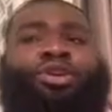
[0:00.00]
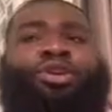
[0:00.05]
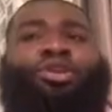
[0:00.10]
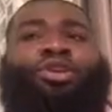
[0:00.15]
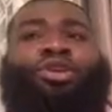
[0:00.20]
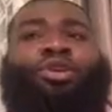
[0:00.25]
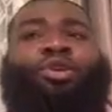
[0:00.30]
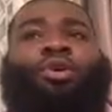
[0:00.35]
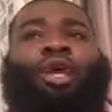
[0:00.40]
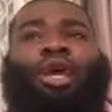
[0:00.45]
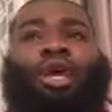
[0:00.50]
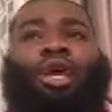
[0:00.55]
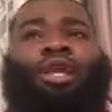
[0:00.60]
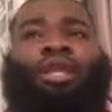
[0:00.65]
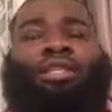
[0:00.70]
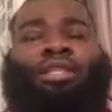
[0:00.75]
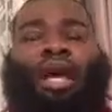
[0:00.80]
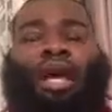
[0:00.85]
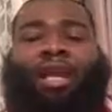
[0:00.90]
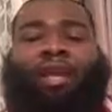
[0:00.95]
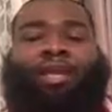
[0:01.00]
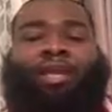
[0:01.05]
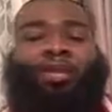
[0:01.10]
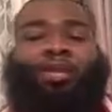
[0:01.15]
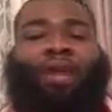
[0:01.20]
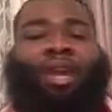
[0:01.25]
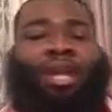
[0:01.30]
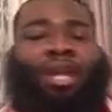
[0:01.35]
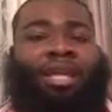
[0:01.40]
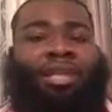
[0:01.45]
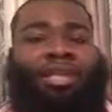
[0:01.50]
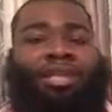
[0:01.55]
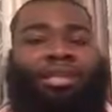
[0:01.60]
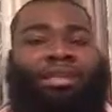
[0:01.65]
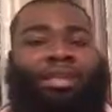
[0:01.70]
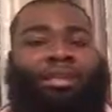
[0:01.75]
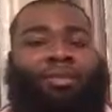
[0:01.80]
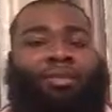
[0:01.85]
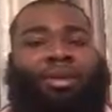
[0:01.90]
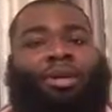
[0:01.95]
So Candace got a little
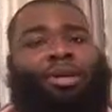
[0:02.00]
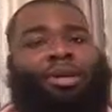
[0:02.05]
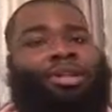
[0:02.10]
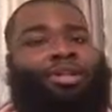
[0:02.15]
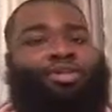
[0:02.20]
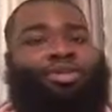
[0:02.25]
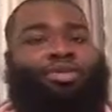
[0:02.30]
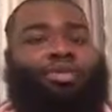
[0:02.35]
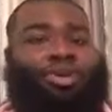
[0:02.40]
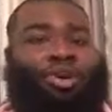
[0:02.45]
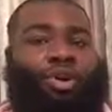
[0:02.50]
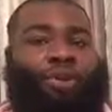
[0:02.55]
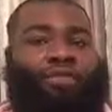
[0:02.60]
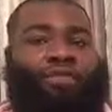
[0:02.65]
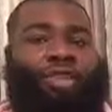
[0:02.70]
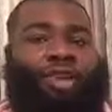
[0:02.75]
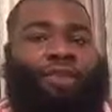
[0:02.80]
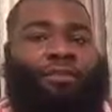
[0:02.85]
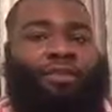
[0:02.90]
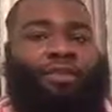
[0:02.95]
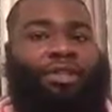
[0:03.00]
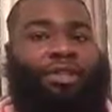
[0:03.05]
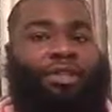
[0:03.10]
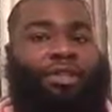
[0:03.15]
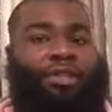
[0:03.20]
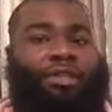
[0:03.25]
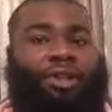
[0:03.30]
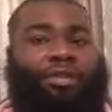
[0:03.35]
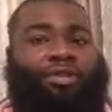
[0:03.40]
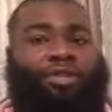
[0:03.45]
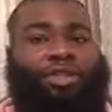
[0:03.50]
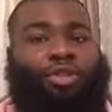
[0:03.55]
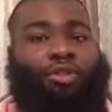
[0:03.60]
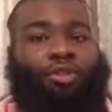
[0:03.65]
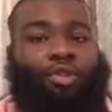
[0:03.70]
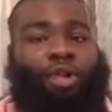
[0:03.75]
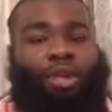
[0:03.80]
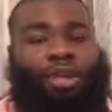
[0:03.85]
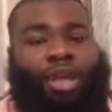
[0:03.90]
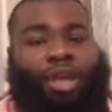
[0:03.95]
antsy because, you know, Jeffrey's in jail. She's
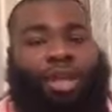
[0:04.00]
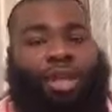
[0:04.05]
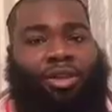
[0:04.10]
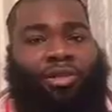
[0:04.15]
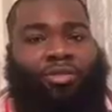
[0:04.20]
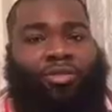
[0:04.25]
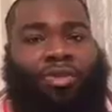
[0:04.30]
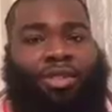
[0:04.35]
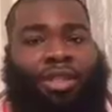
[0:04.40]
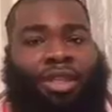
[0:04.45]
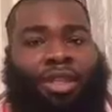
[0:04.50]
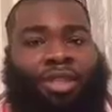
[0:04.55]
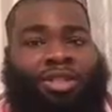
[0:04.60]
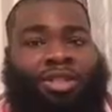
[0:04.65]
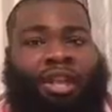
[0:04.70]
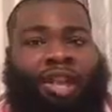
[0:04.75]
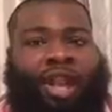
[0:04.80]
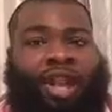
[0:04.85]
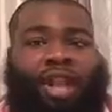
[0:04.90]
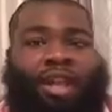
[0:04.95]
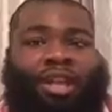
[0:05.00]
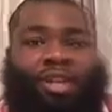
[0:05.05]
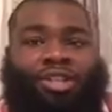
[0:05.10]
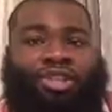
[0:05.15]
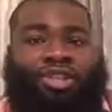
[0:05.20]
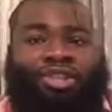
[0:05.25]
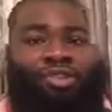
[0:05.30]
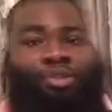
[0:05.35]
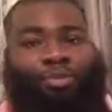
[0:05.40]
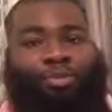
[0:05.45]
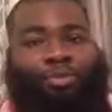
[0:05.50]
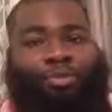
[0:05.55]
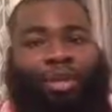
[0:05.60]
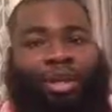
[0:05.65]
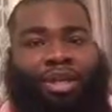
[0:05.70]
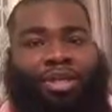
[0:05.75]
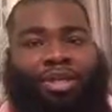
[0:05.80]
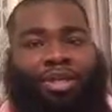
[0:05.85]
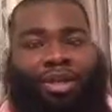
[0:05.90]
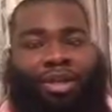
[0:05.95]
worried that he'll snitch and then she'll
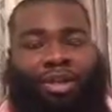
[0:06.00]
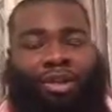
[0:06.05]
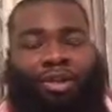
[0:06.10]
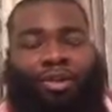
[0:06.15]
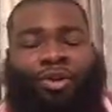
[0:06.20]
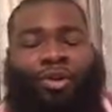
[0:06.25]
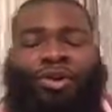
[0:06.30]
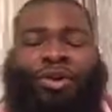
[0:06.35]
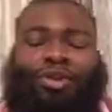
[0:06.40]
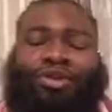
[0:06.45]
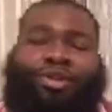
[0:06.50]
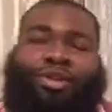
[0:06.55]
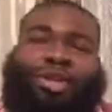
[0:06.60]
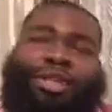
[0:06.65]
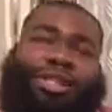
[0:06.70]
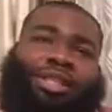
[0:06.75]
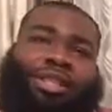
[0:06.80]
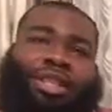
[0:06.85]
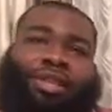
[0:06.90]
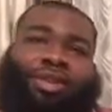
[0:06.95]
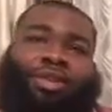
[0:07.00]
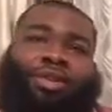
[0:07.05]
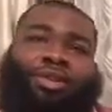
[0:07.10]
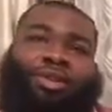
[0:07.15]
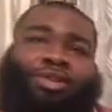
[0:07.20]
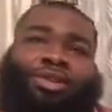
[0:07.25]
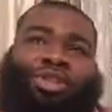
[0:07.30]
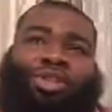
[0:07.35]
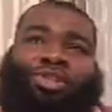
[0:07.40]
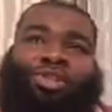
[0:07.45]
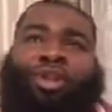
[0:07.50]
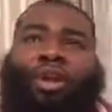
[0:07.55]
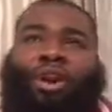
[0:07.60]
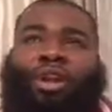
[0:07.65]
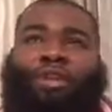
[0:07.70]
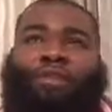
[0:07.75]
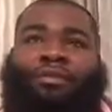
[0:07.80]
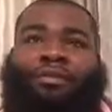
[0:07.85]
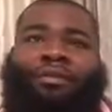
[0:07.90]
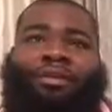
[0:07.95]
be in jail. So next thing you know, she's
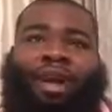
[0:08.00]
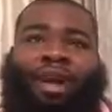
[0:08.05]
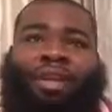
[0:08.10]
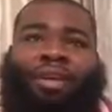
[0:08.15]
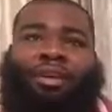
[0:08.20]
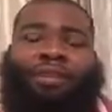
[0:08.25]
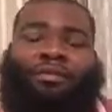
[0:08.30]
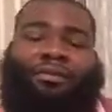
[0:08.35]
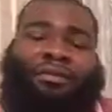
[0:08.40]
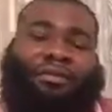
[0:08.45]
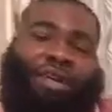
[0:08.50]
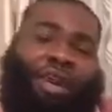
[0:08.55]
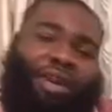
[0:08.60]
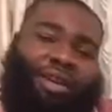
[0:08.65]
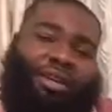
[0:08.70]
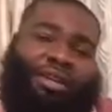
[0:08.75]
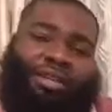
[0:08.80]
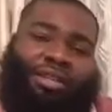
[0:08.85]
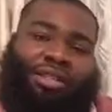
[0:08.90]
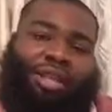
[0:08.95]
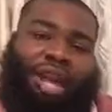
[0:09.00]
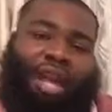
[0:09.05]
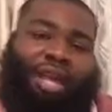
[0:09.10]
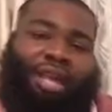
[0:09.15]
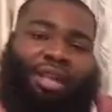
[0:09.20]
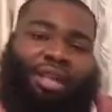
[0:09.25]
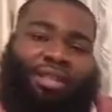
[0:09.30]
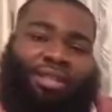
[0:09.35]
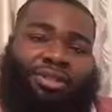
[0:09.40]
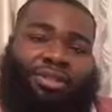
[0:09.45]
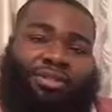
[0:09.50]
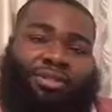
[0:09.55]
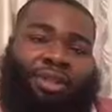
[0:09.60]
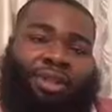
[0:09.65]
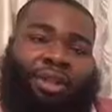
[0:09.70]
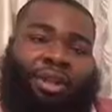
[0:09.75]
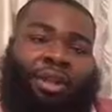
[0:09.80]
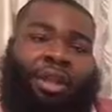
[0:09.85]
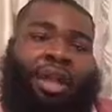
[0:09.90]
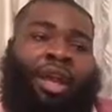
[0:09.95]
calling Veronica. Veronica's not
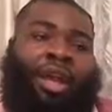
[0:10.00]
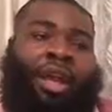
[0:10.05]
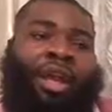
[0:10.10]
answering.